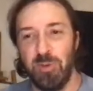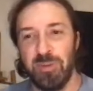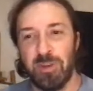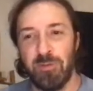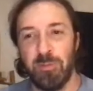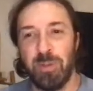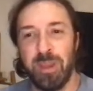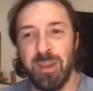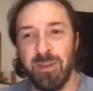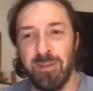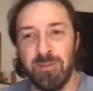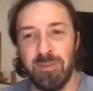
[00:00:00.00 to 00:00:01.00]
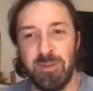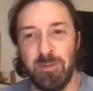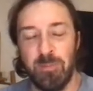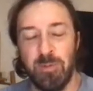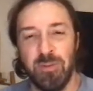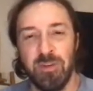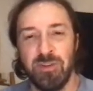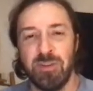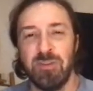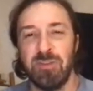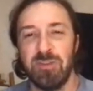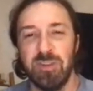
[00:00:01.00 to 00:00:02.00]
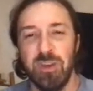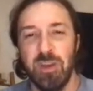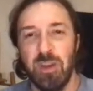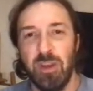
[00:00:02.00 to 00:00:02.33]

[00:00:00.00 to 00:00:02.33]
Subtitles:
music for bands and musicians,